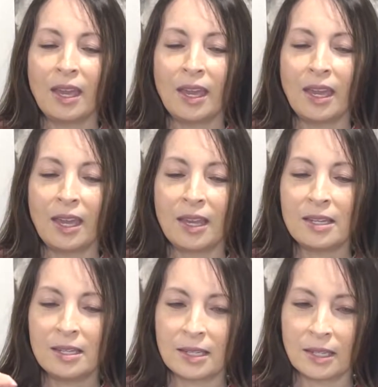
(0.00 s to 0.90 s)

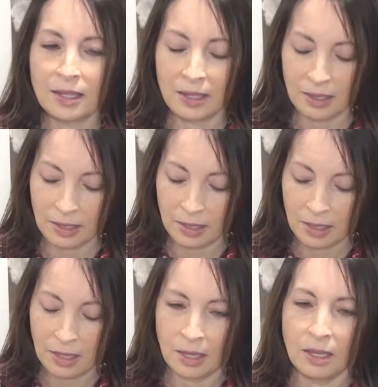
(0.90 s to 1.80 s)
And
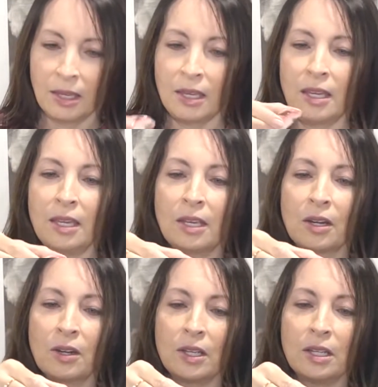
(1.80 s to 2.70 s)

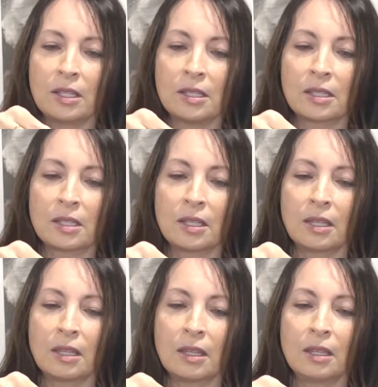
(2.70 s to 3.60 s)
here is
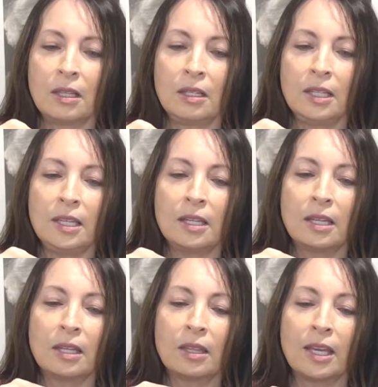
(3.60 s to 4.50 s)
the
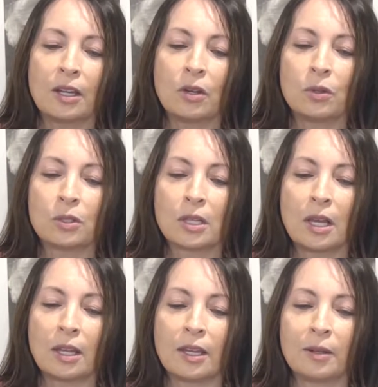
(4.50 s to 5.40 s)
lid that goes
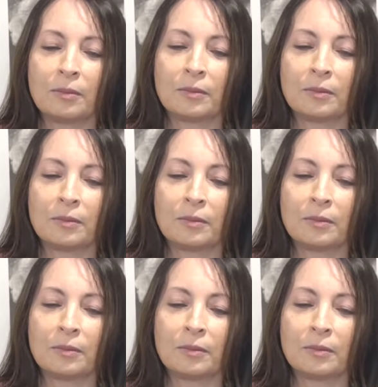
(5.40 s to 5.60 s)
on it.